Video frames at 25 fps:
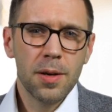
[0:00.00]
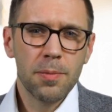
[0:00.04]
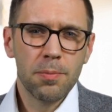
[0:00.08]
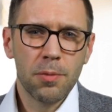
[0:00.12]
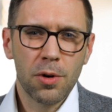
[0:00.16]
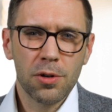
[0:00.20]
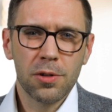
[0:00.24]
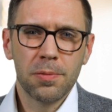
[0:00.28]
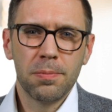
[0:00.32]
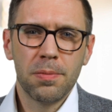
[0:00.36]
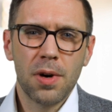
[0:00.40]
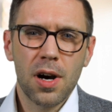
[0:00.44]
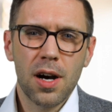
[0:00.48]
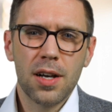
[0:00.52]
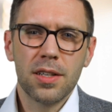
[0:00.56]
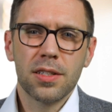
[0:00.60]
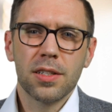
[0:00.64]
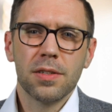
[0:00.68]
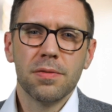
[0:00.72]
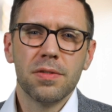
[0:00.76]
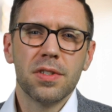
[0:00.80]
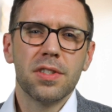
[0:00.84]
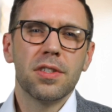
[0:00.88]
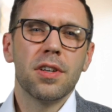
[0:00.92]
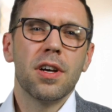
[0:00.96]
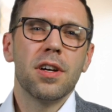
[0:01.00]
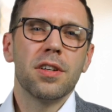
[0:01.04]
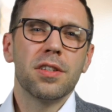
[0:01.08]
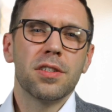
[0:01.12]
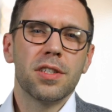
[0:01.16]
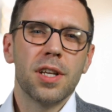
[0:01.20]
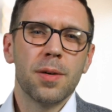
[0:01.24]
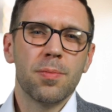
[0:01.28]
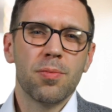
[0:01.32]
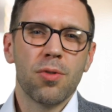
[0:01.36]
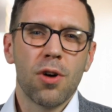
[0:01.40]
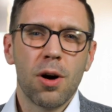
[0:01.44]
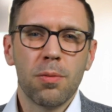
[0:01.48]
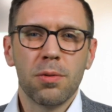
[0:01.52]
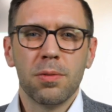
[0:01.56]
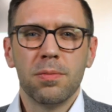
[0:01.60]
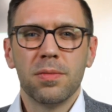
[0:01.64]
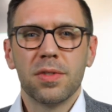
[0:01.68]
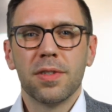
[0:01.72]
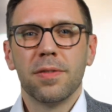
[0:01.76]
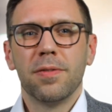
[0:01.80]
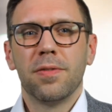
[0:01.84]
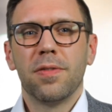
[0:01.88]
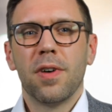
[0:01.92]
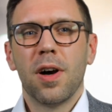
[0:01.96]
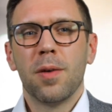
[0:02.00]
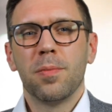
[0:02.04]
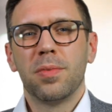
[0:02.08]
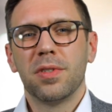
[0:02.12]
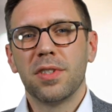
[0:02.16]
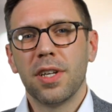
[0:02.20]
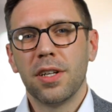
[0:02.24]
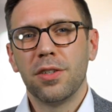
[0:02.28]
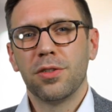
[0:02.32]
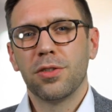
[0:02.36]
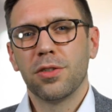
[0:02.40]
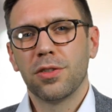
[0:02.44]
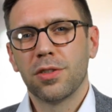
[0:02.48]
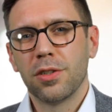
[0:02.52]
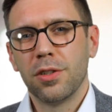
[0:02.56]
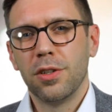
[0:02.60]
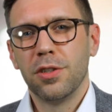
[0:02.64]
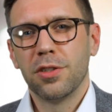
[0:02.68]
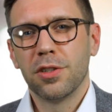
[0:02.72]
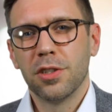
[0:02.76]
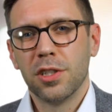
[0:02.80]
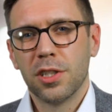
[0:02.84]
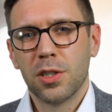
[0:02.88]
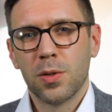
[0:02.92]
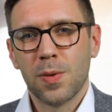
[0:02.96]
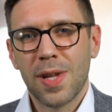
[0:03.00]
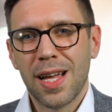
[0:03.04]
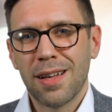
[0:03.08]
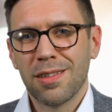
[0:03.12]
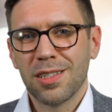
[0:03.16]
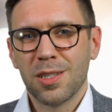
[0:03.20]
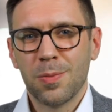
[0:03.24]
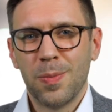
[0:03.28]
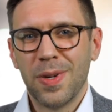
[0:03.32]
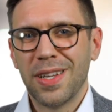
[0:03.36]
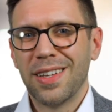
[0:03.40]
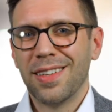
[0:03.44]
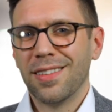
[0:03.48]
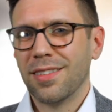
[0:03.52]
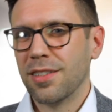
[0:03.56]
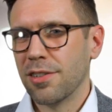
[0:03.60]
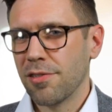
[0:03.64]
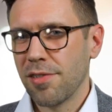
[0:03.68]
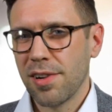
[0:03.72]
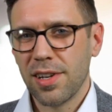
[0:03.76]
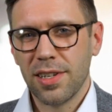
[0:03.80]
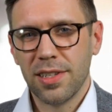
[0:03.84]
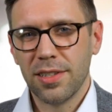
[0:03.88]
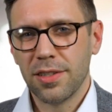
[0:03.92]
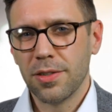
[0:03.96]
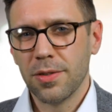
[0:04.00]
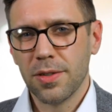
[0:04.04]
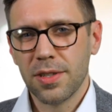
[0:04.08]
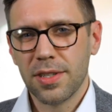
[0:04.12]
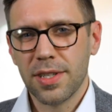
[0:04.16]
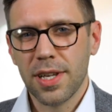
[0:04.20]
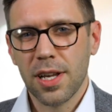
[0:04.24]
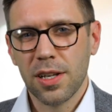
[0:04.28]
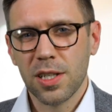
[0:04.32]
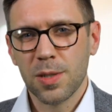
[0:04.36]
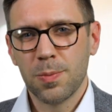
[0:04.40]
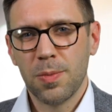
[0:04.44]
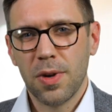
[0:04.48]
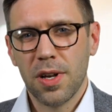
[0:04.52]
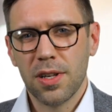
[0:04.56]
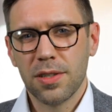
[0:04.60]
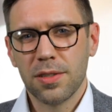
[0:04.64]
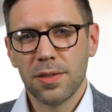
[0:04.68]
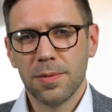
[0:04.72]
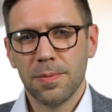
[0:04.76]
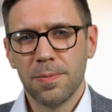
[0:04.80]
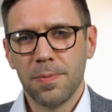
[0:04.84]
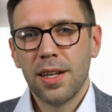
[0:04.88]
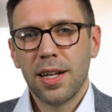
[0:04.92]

Modern buyers can research their problems and find potential solutions without speaking directly to a salesperson.